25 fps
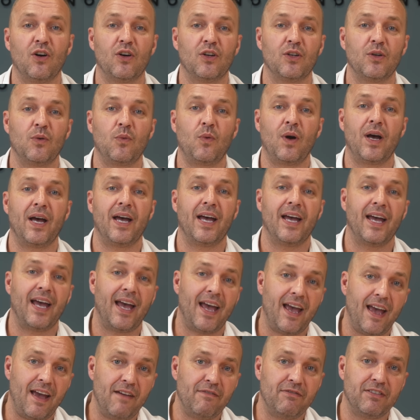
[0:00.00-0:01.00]
going to wear
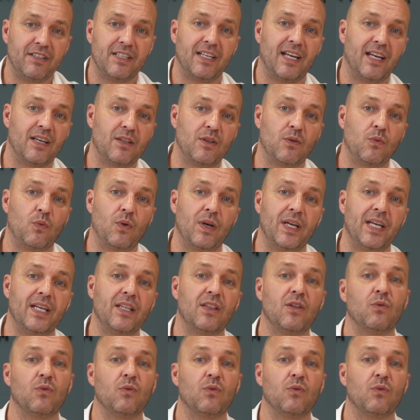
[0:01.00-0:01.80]
every day of the week,